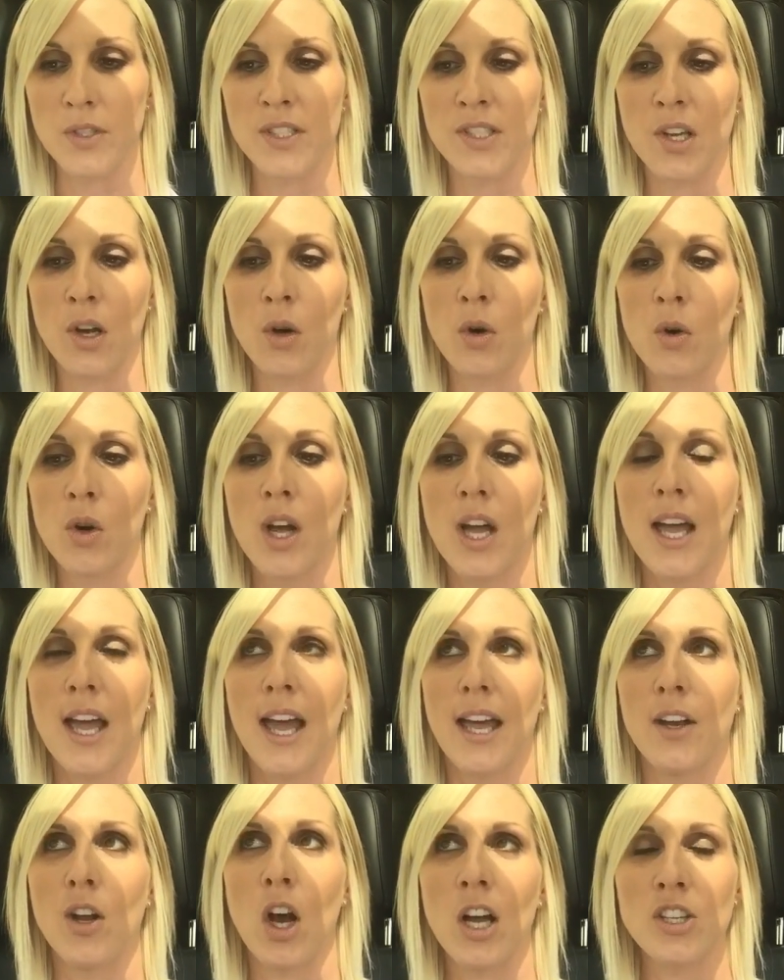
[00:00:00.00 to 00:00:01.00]
So
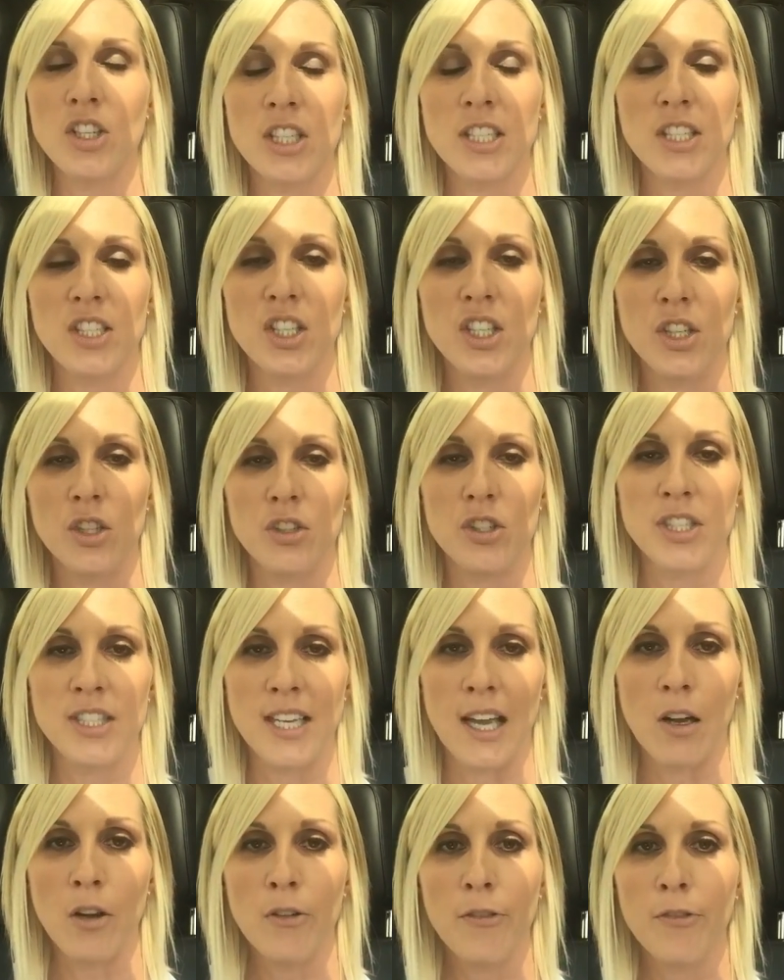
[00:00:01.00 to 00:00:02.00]
not just to
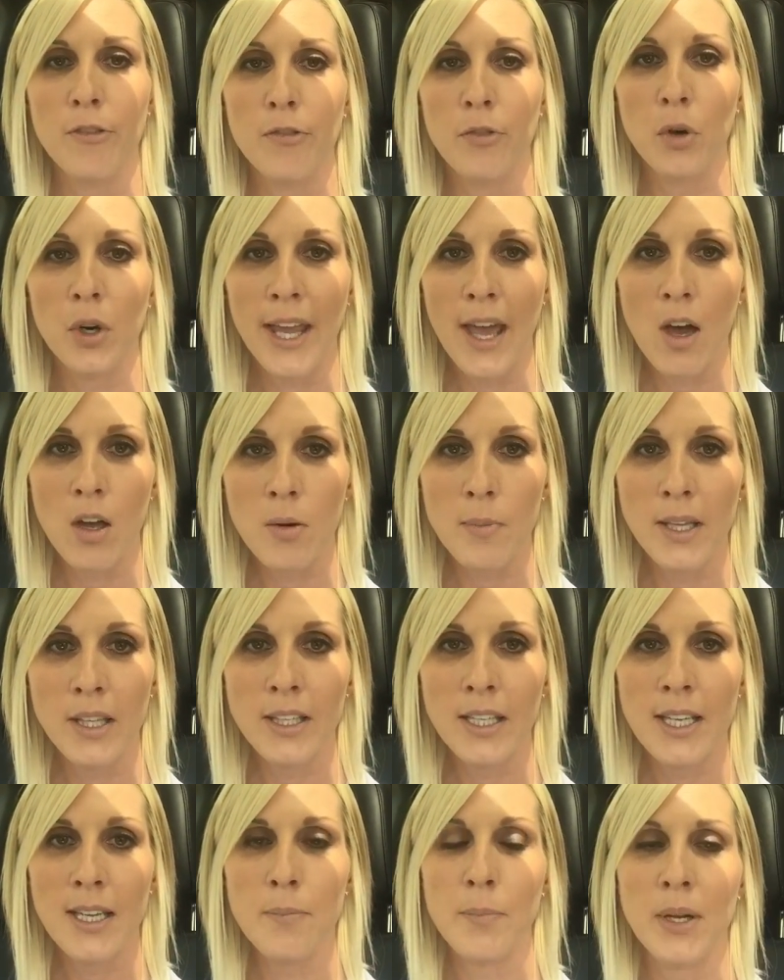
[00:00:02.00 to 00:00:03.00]
yourself for
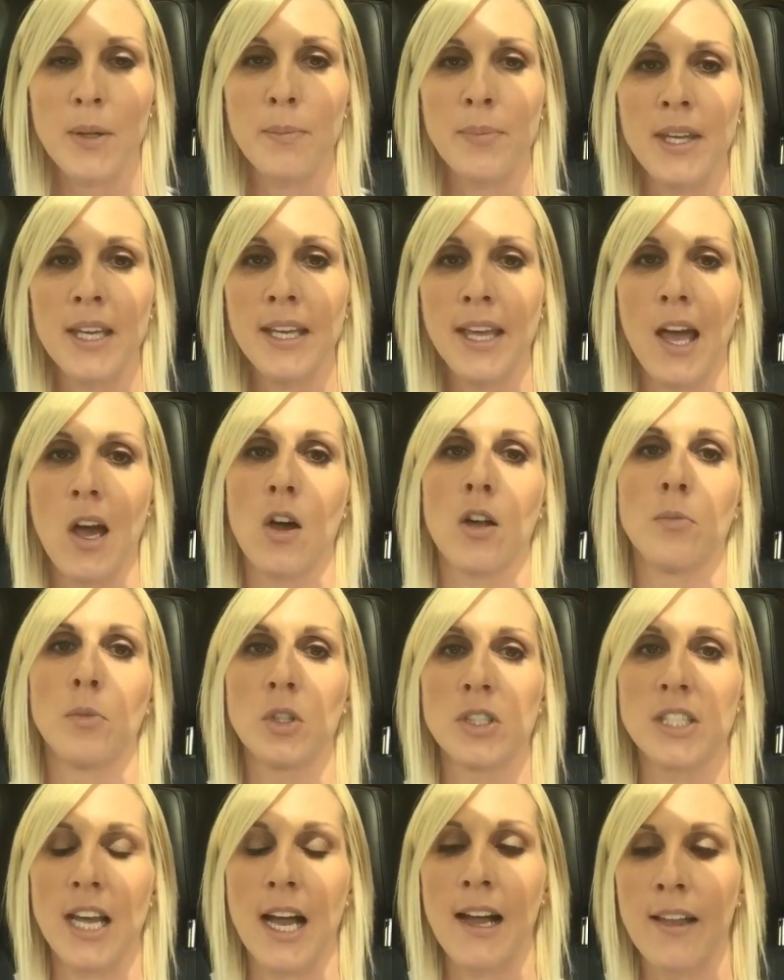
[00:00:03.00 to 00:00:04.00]
accountability, but be
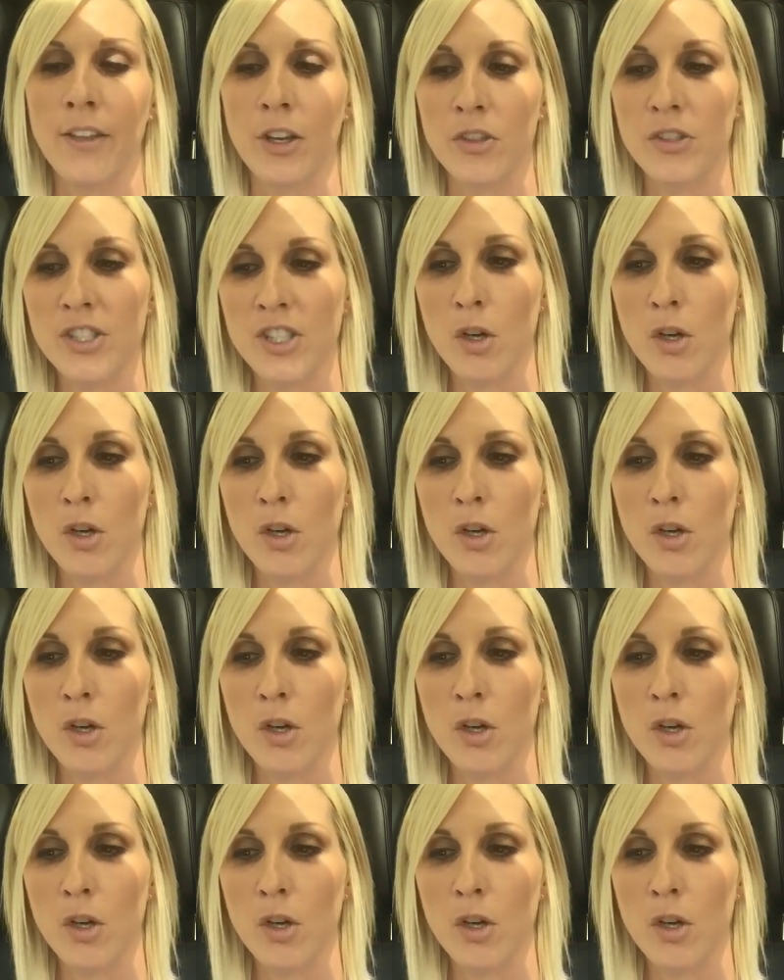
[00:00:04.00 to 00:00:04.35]
accountable to others.